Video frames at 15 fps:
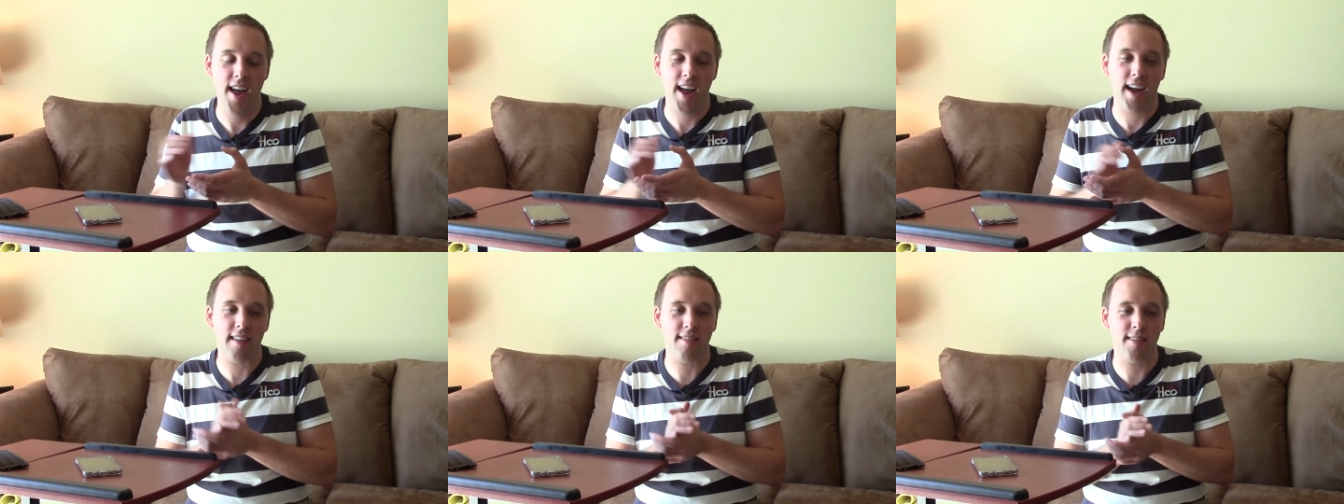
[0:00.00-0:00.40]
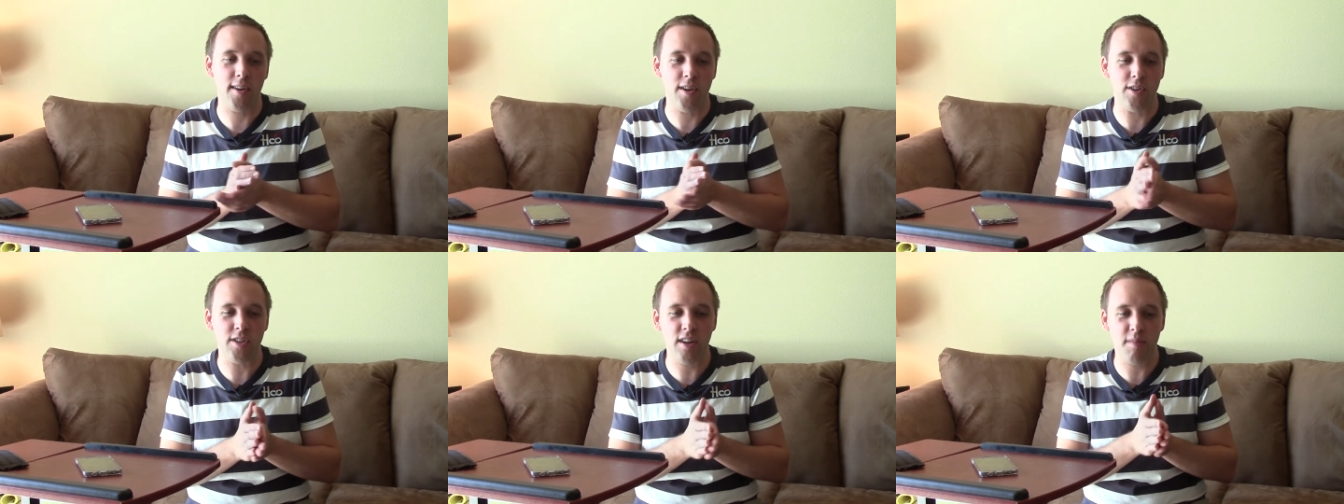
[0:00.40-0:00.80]
and so
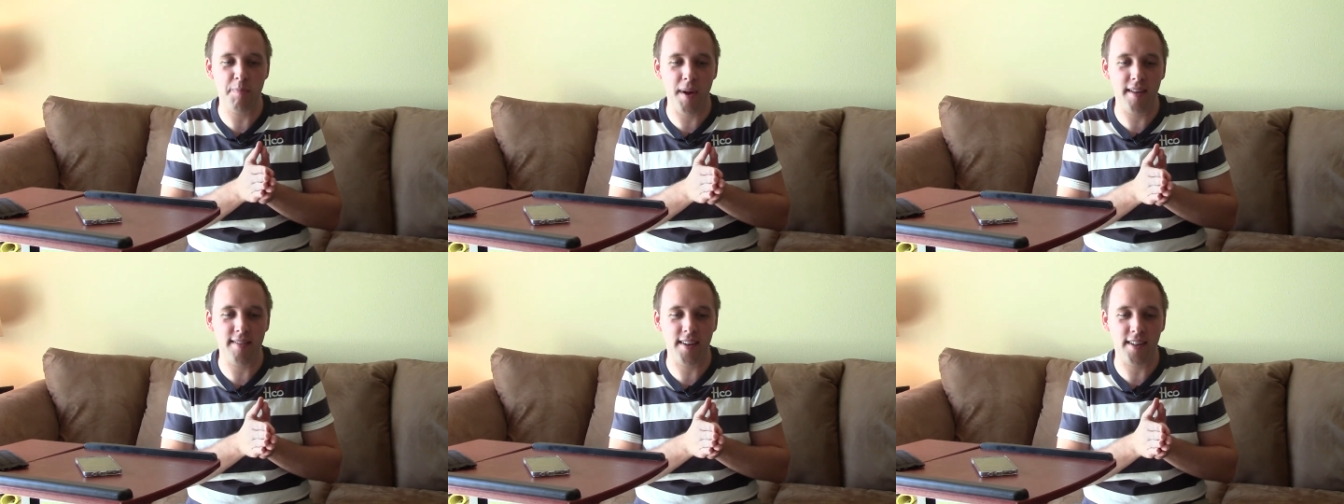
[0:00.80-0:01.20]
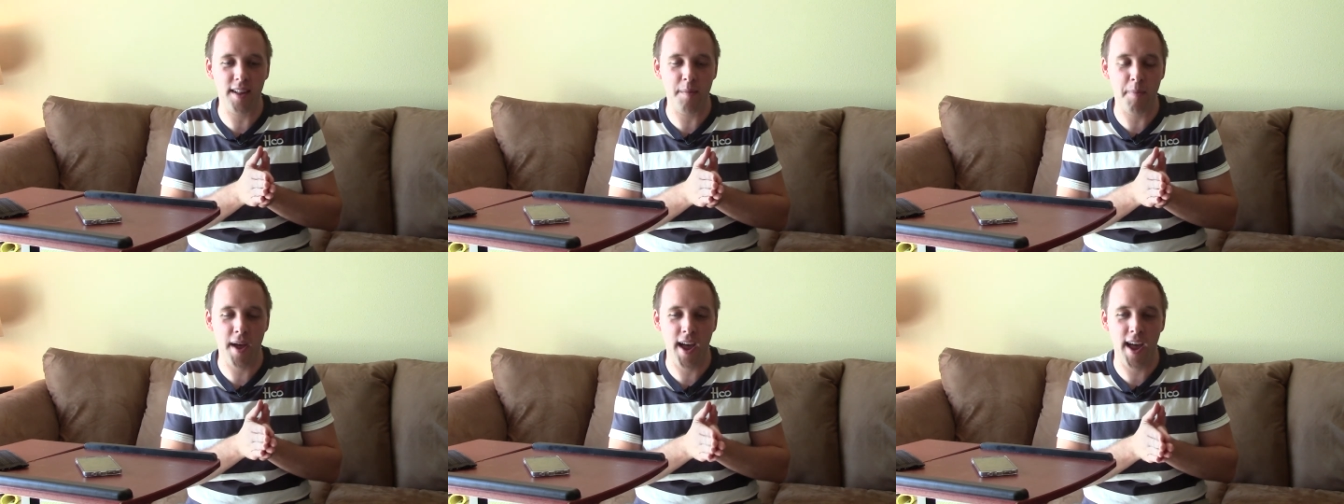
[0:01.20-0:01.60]
you just basically
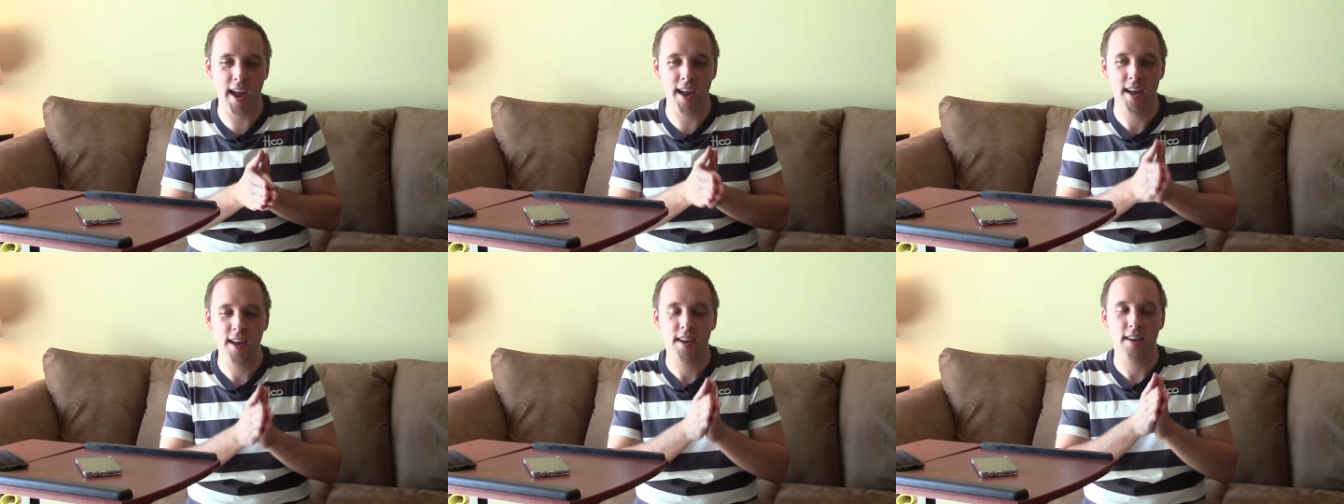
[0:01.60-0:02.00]
pay